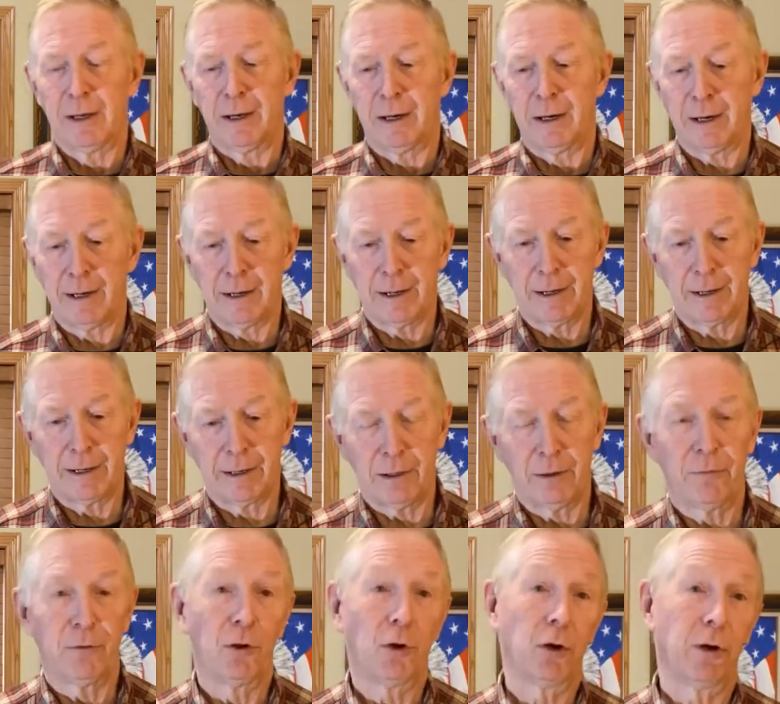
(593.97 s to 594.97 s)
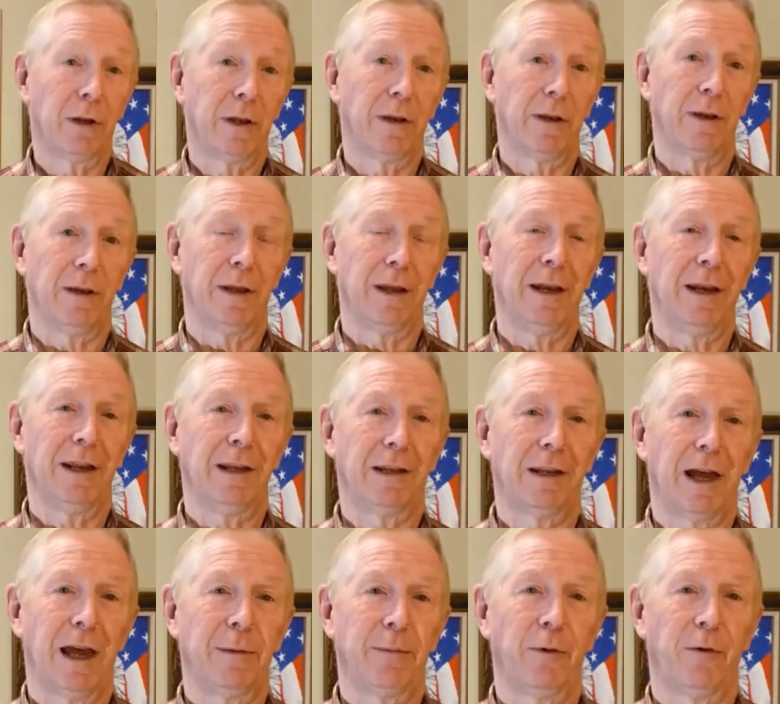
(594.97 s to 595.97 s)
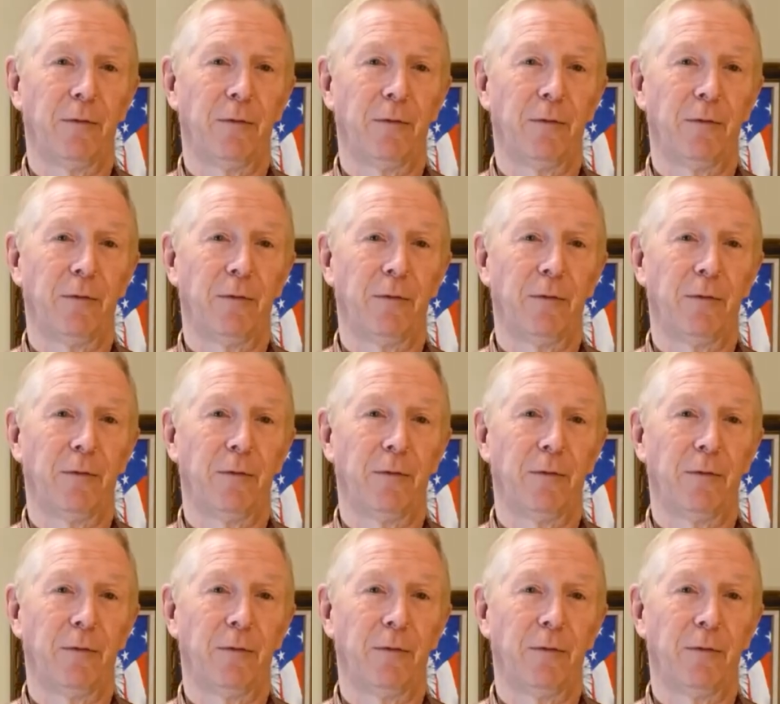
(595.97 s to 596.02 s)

uh, if you're in any type